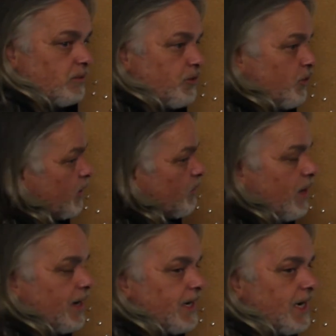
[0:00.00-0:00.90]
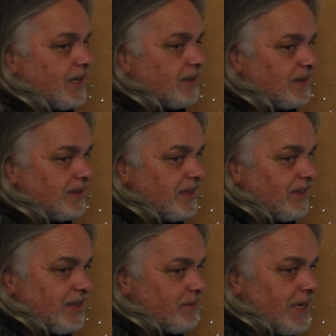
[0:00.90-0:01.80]
Sure, why not?
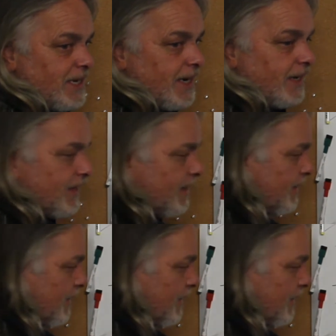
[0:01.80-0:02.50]
Does it mean anything?